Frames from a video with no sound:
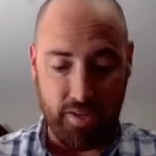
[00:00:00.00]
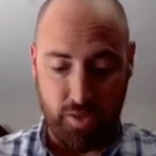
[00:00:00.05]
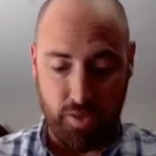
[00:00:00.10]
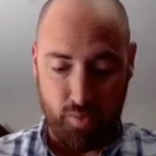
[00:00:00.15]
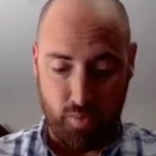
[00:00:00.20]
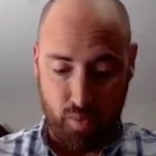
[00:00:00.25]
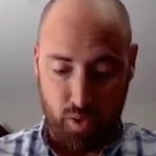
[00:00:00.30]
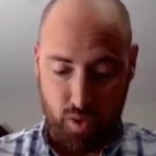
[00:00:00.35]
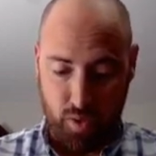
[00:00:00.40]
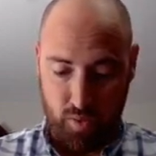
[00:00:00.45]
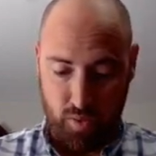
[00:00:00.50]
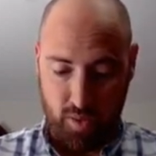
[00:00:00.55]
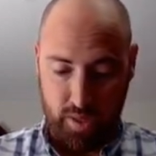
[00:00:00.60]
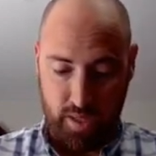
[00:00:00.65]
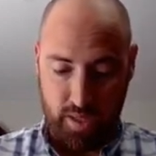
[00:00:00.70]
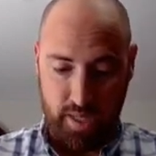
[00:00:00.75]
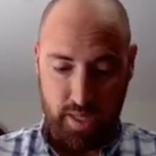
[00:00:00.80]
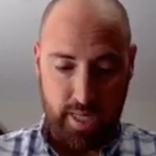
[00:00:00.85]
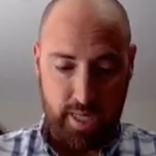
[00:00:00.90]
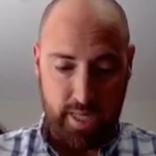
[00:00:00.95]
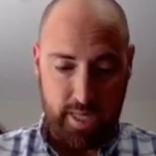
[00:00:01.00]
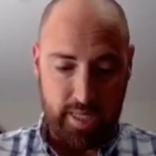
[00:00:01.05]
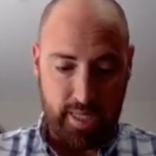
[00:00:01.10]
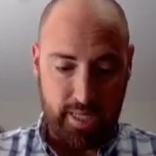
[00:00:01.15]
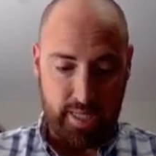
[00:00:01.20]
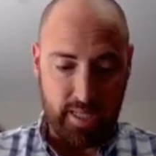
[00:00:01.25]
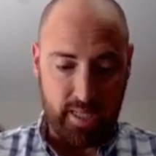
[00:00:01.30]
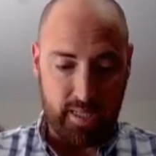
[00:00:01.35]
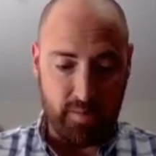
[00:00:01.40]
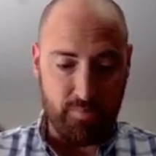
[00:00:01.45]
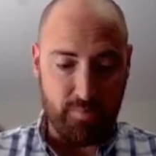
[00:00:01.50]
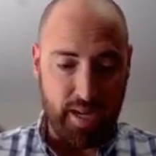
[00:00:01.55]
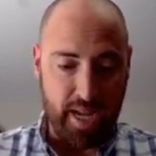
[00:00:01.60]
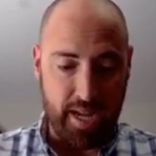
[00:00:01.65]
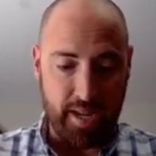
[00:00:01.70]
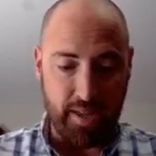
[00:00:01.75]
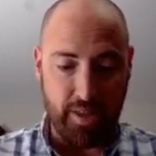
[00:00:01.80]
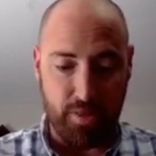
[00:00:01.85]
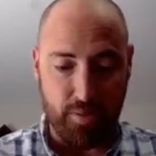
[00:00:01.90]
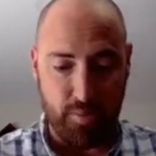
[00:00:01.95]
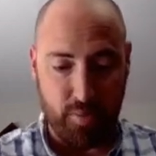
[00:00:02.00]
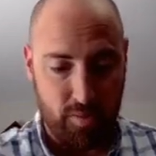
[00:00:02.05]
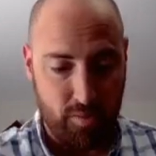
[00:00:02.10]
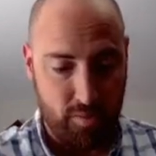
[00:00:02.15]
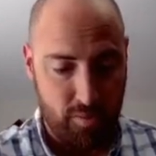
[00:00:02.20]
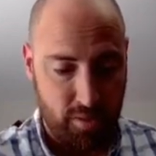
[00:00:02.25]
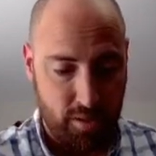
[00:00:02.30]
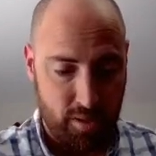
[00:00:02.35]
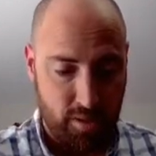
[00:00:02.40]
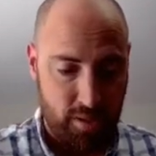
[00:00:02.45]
a throne. This is my throne.